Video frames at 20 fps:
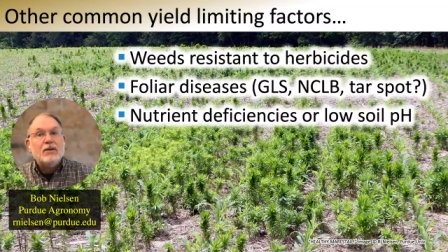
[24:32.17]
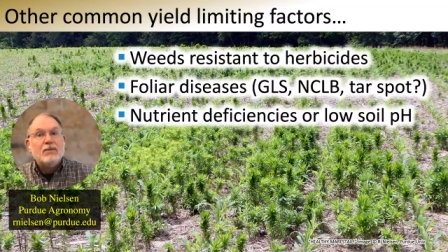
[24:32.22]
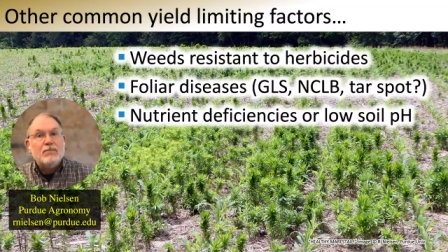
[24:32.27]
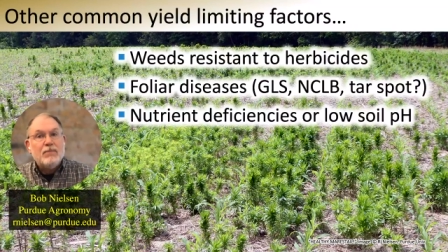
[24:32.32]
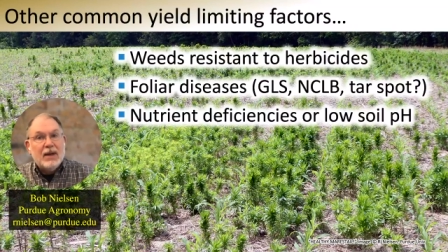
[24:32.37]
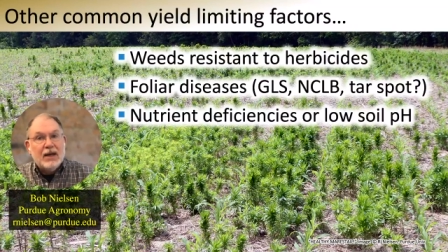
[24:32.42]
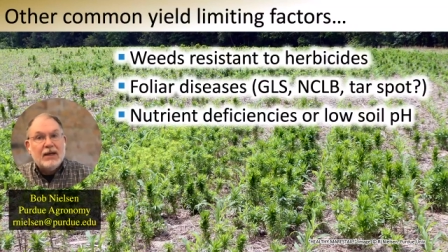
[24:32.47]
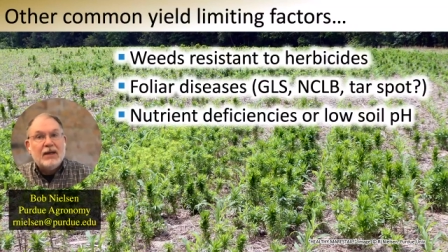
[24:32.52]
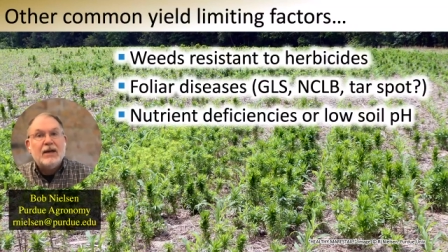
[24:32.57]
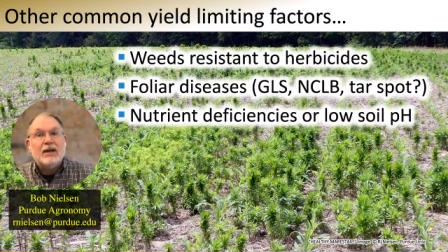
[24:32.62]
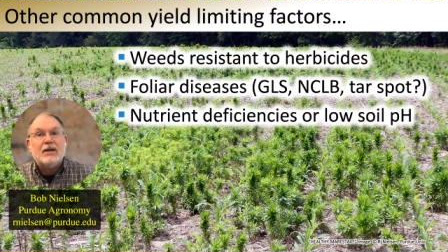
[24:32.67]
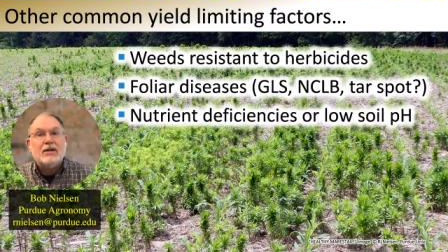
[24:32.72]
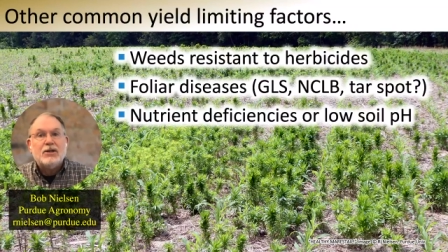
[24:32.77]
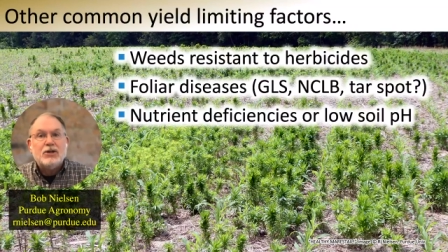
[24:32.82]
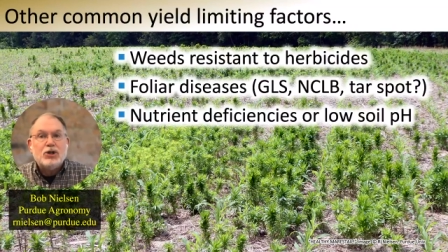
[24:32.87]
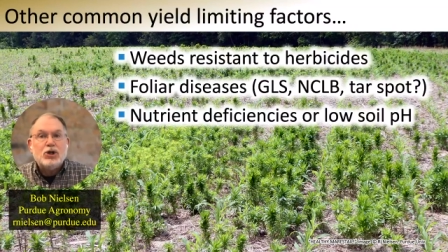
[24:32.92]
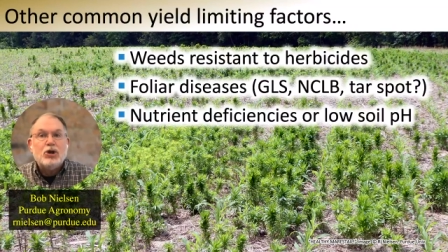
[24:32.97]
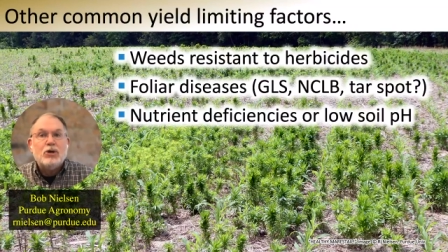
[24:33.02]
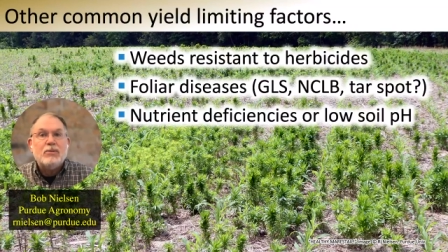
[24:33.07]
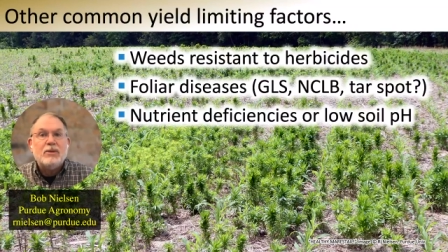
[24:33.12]
making a
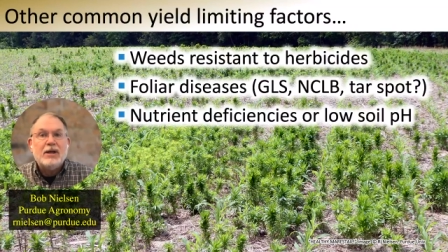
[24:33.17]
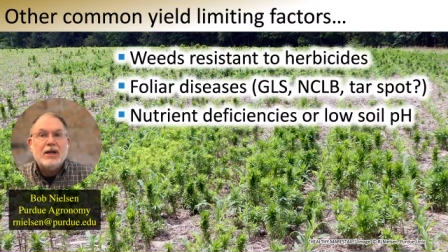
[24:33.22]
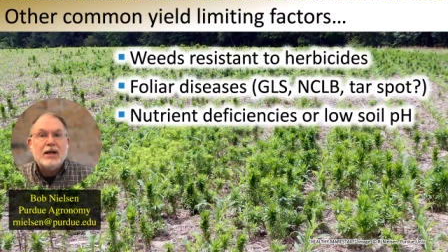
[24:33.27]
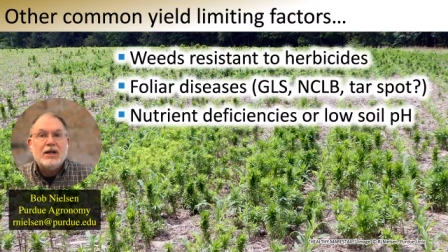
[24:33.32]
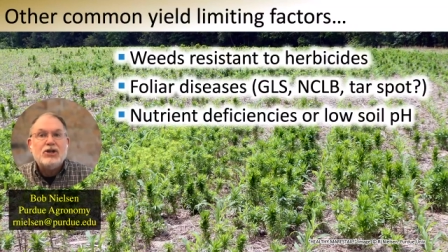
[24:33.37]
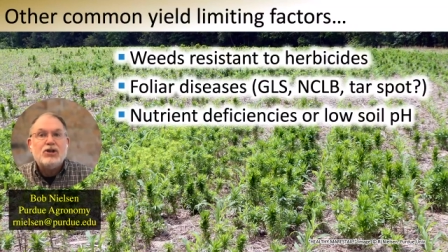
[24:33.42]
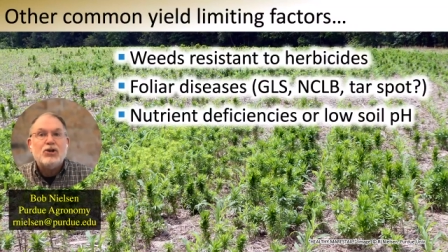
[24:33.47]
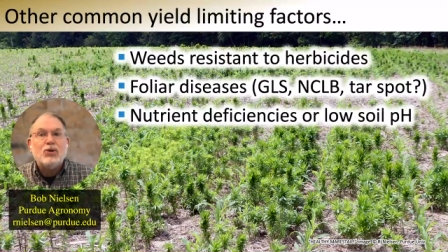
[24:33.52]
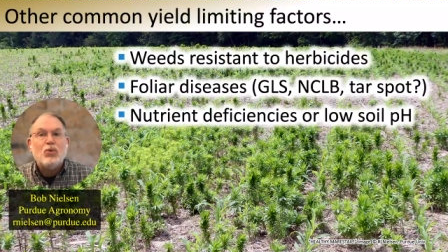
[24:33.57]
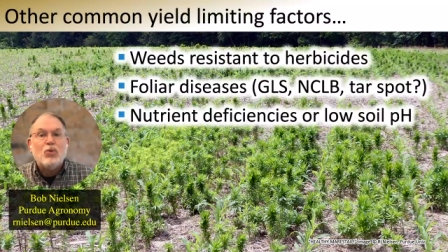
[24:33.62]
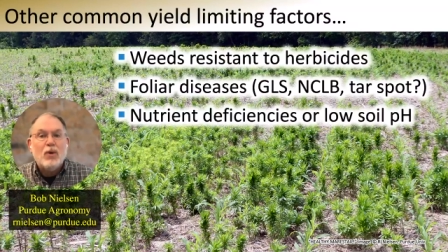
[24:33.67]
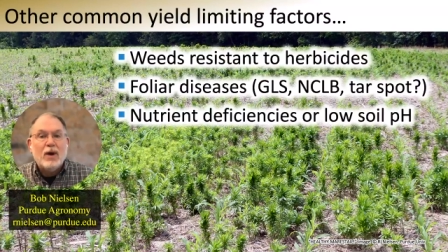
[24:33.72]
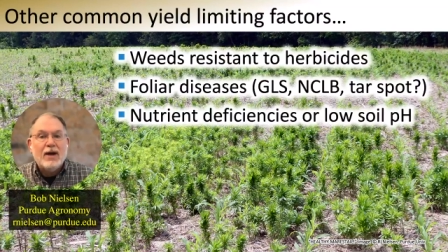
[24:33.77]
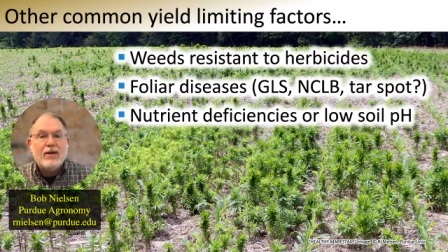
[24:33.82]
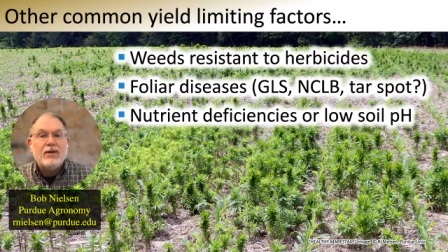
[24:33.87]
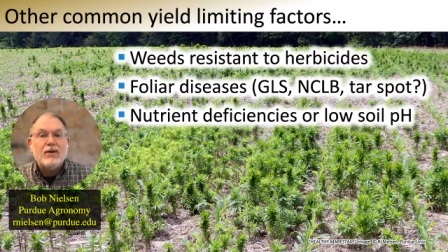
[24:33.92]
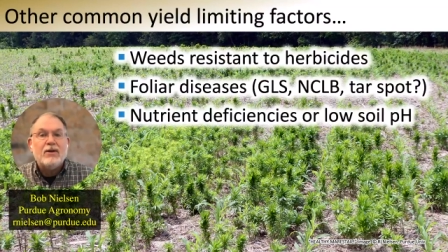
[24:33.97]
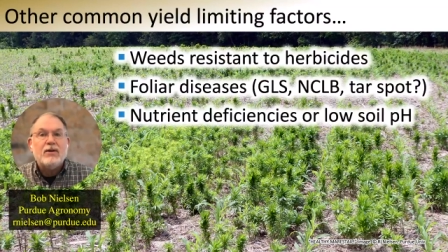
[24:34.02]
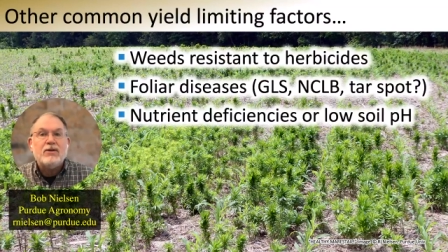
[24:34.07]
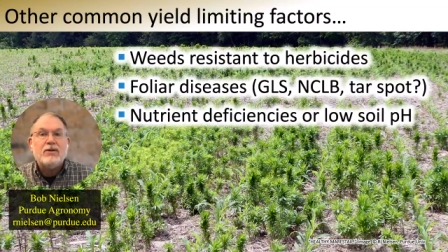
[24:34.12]
determination
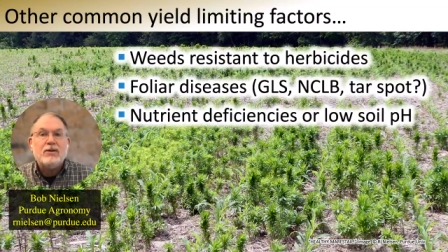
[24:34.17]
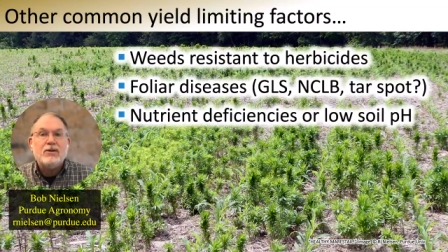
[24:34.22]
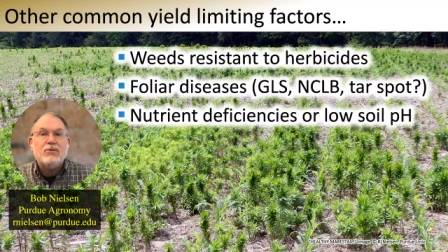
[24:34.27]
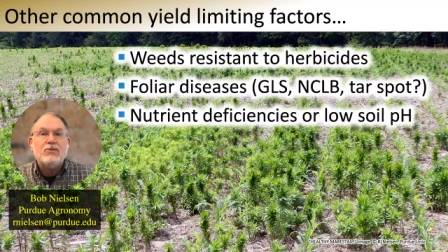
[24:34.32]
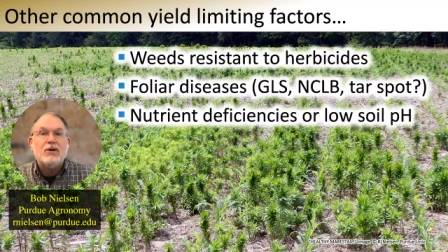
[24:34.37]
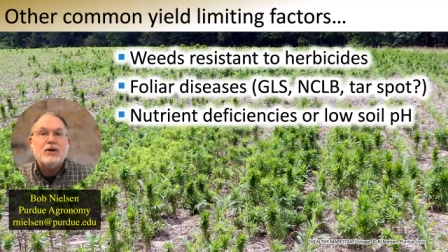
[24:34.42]
whether you